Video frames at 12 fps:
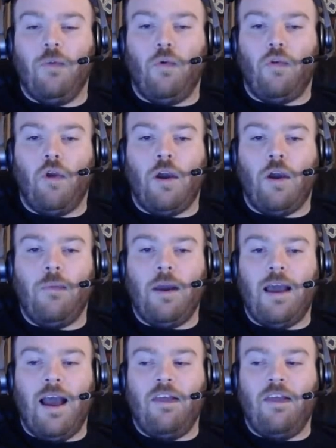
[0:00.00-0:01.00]
We're talking about
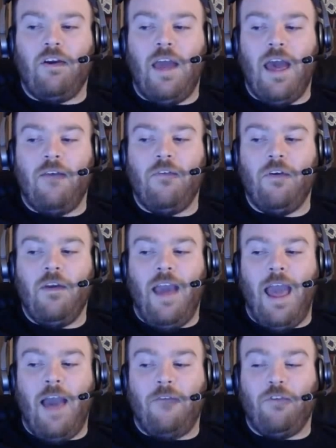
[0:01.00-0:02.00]
a guy that could have
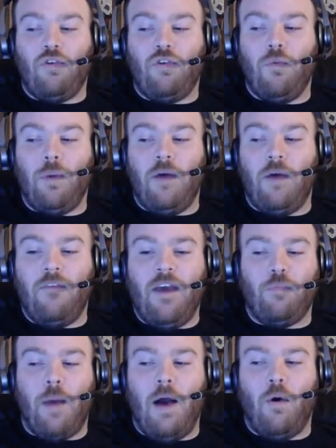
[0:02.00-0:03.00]
average to above
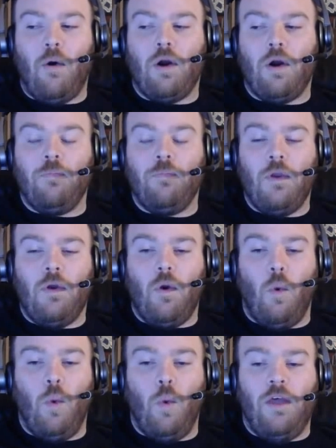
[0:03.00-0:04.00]
average power
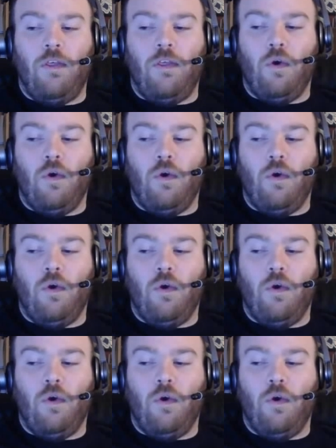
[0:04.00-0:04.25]
with